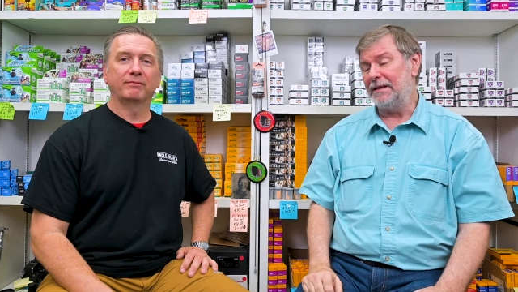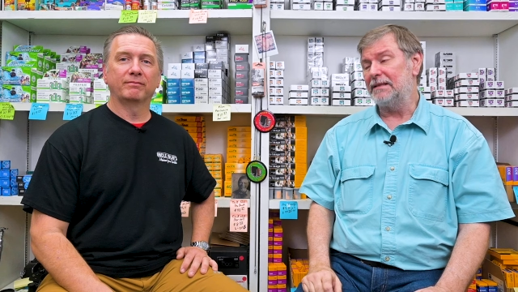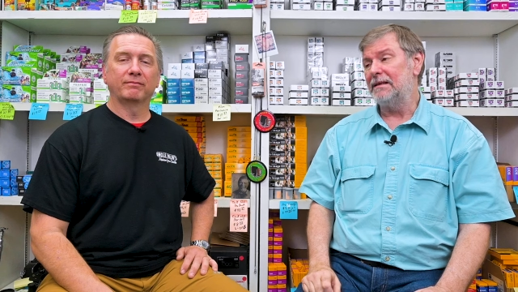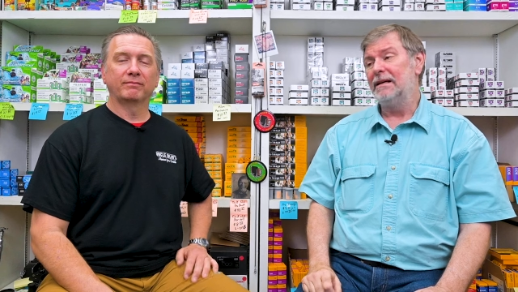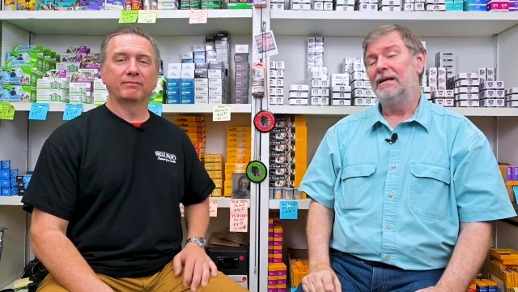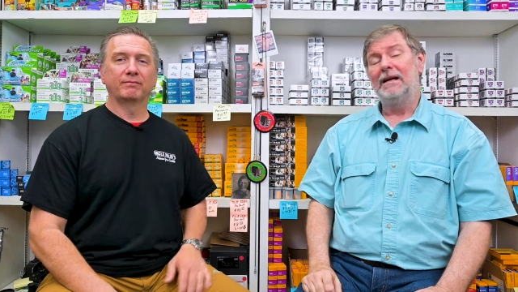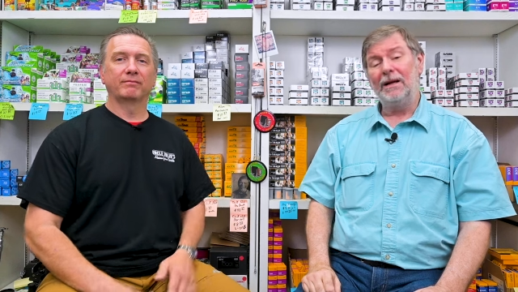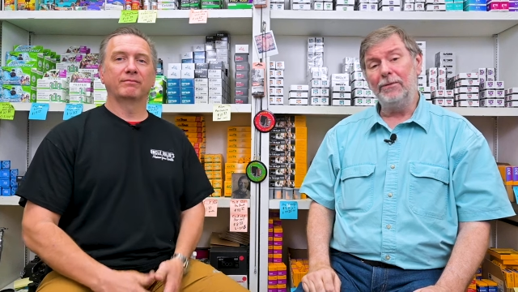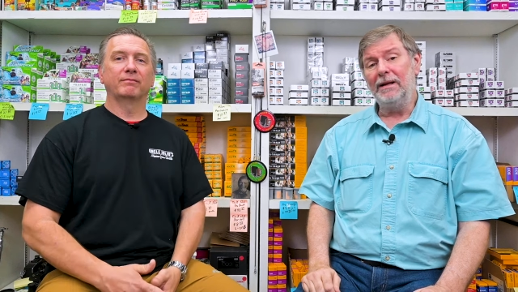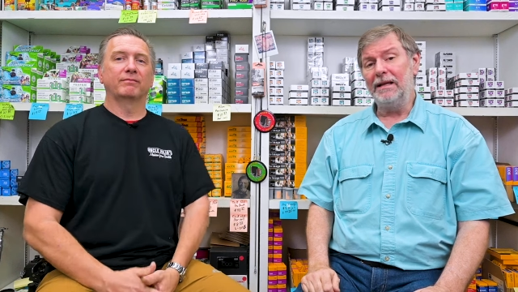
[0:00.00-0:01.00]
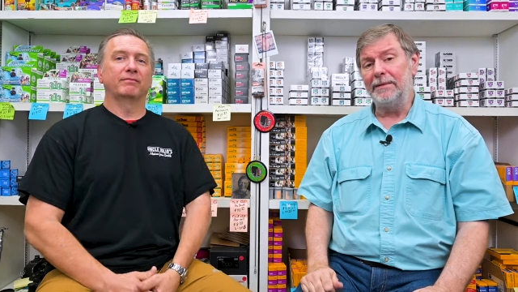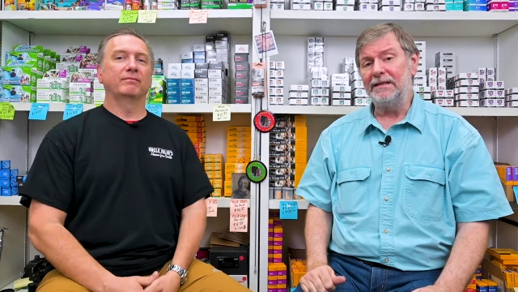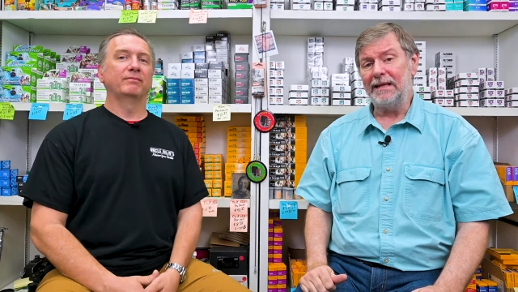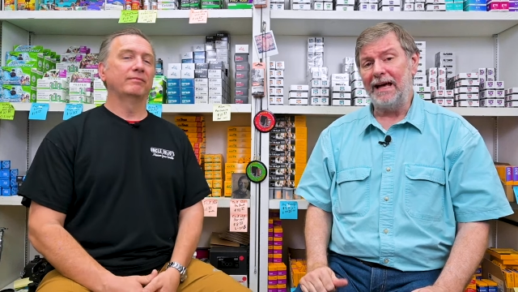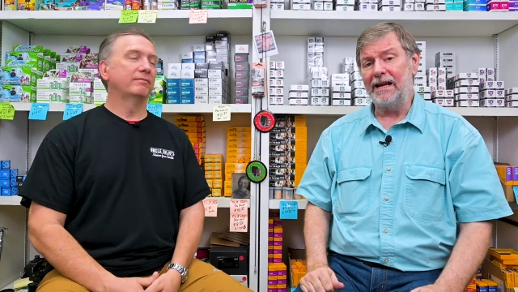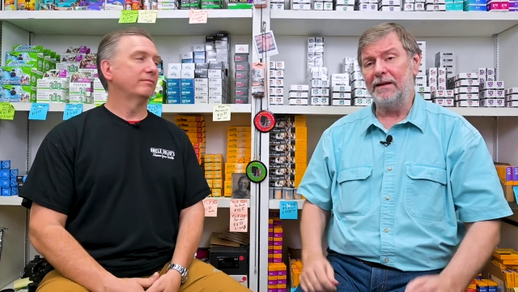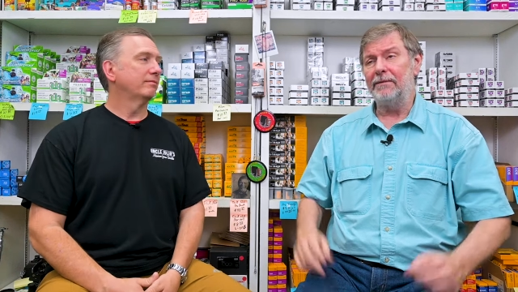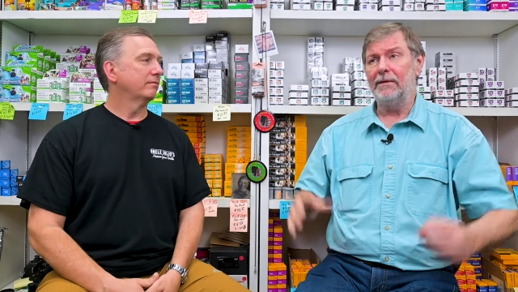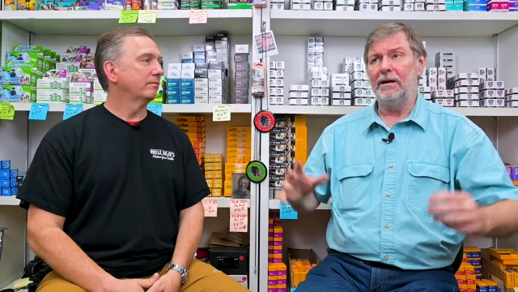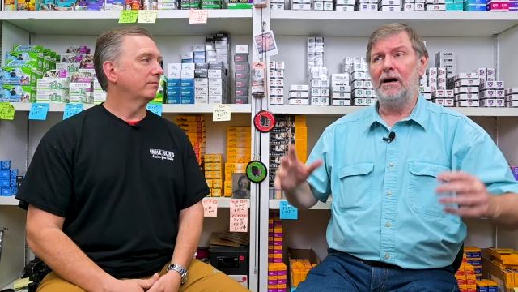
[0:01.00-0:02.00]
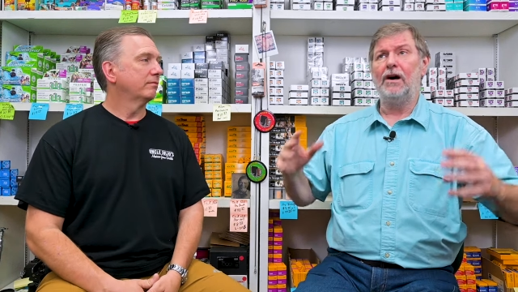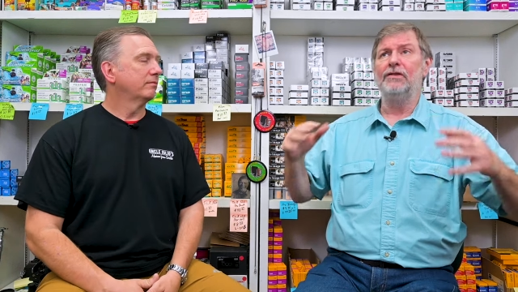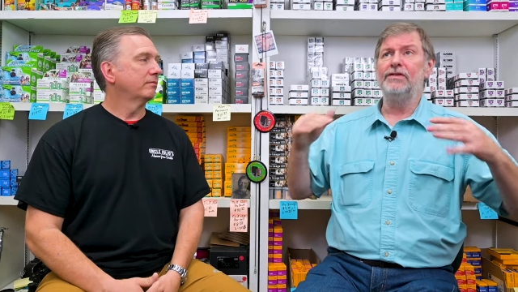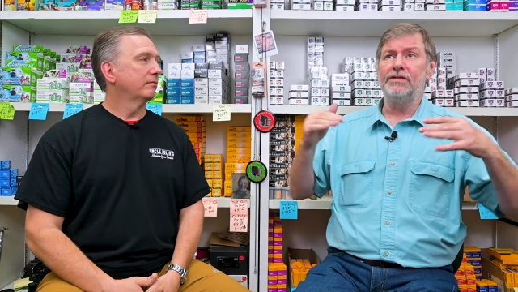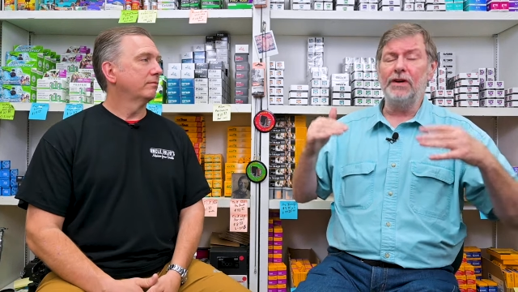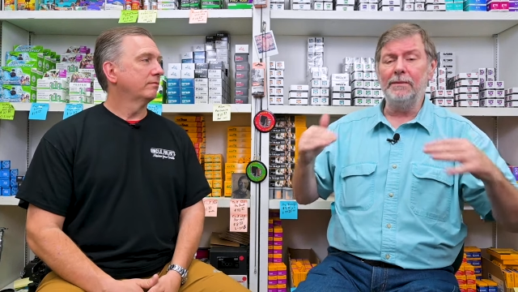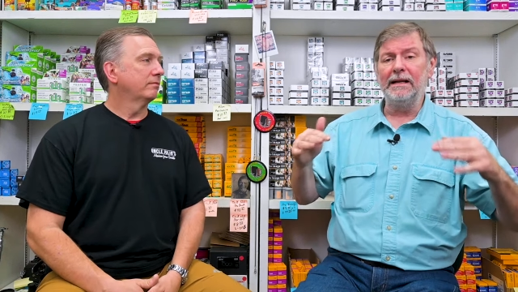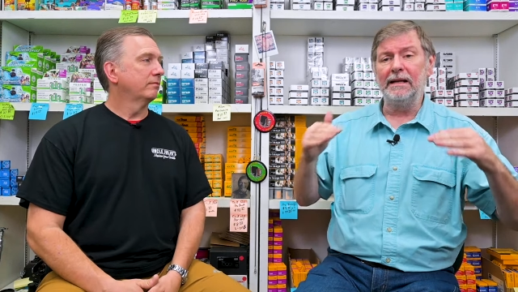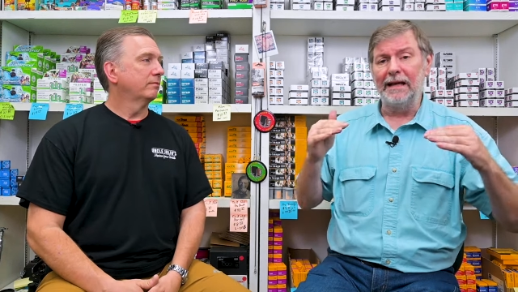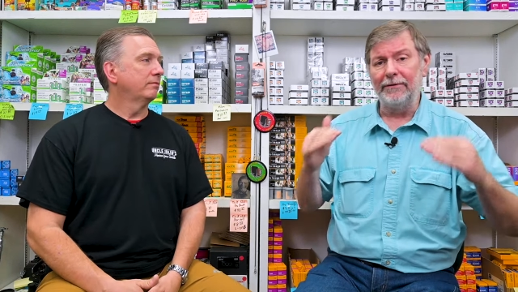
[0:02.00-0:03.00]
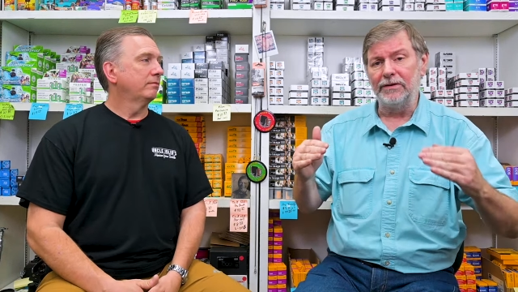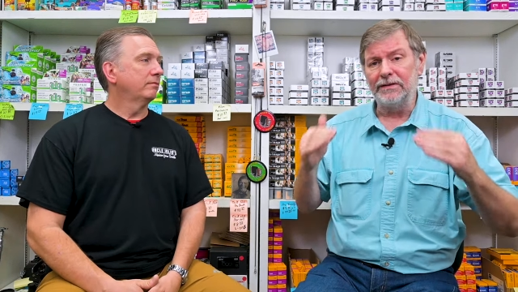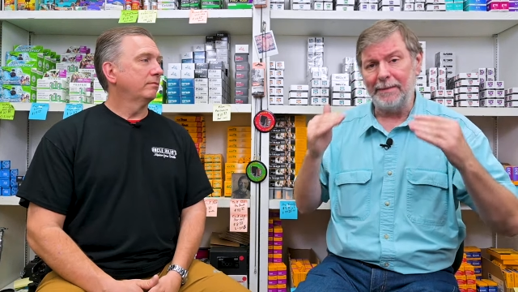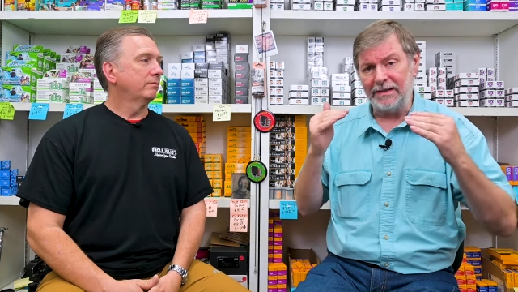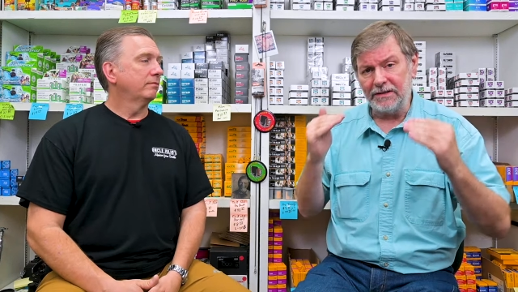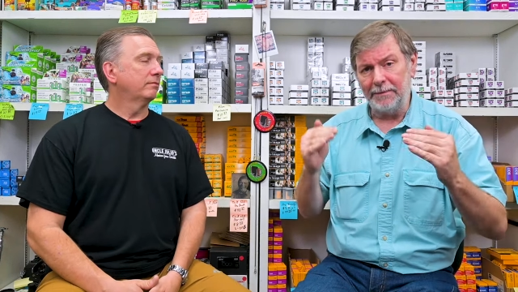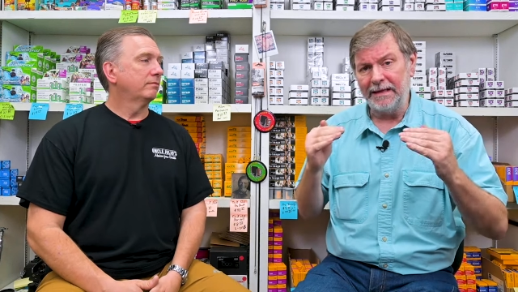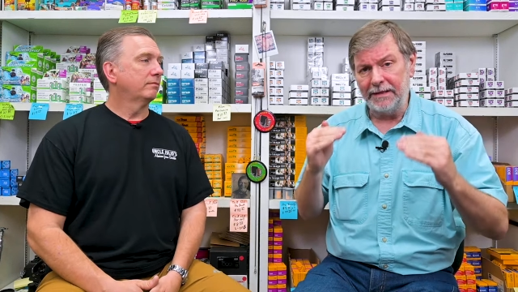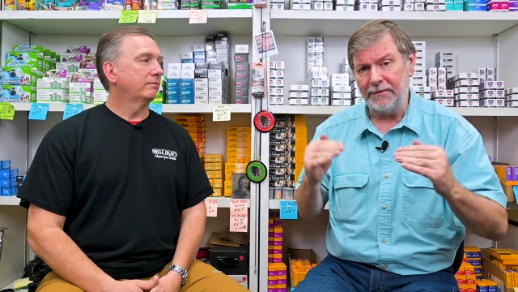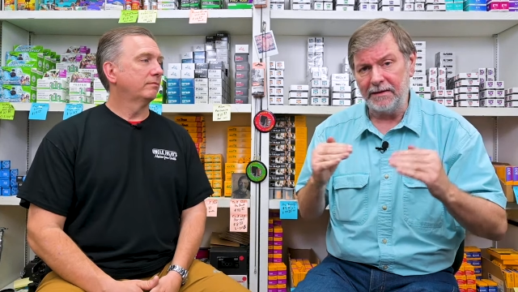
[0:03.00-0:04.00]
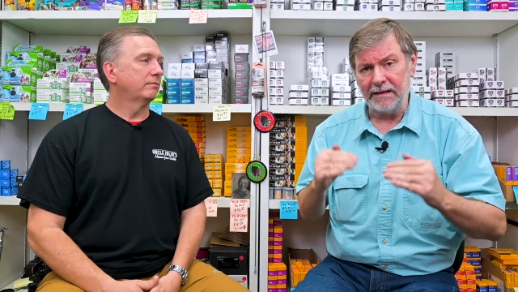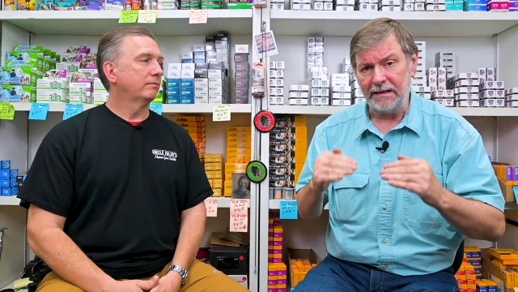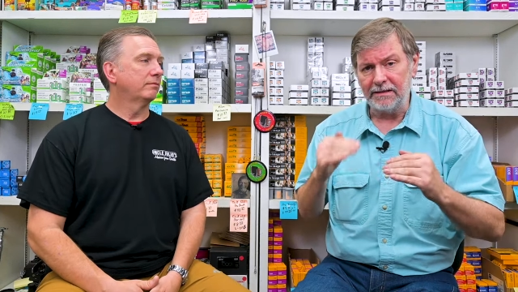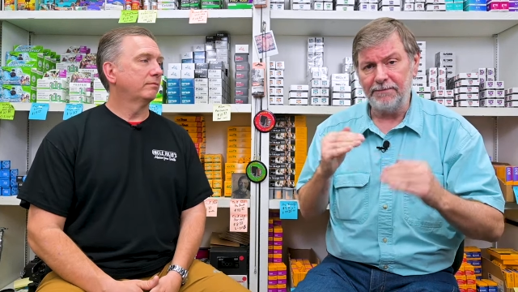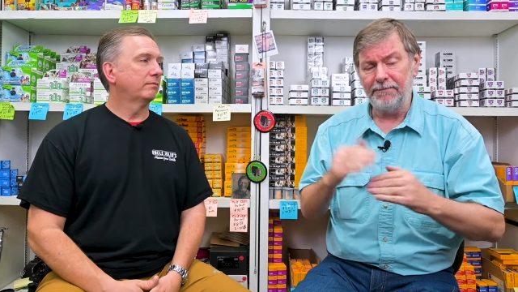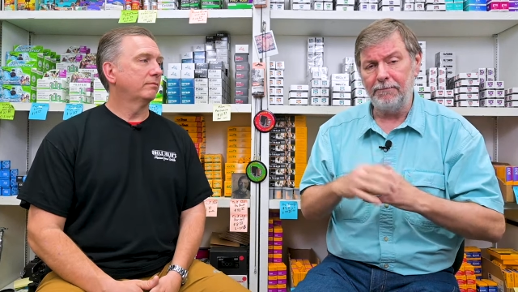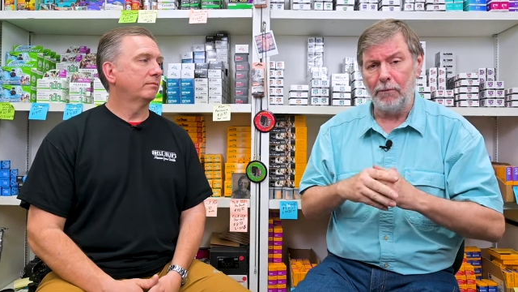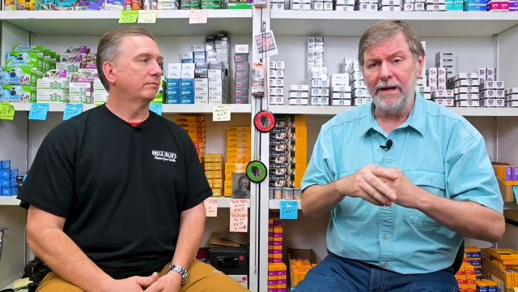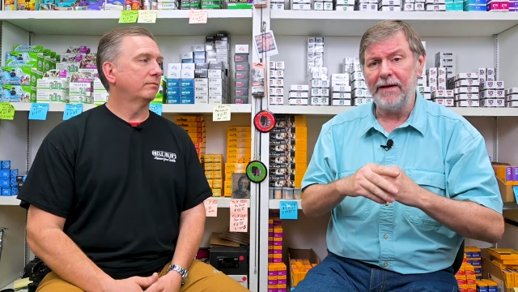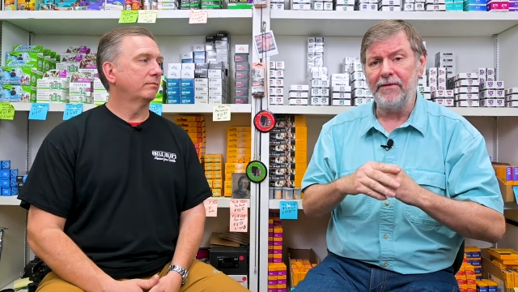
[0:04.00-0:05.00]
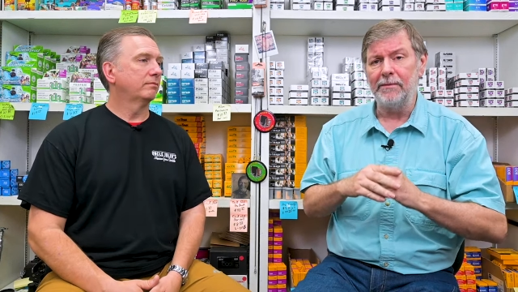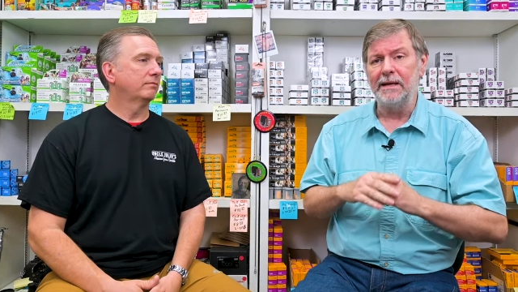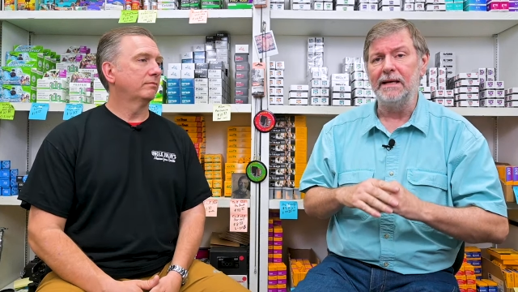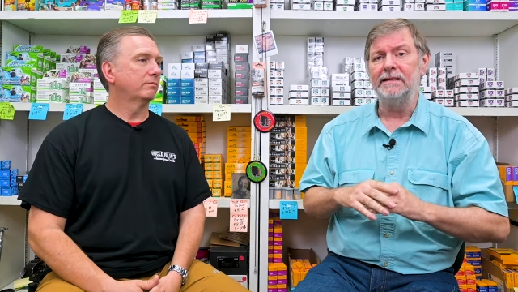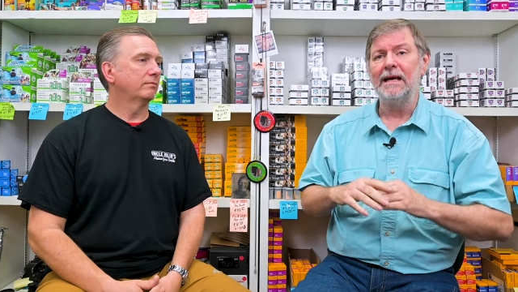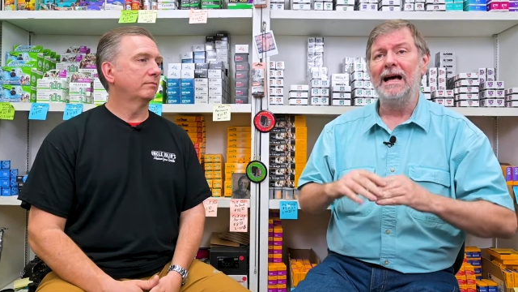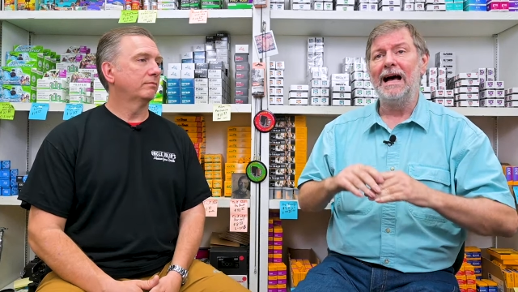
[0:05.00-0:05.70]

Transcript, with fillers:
Speaker 1: ex I really am excited on so many levels about so many different things. One of them is,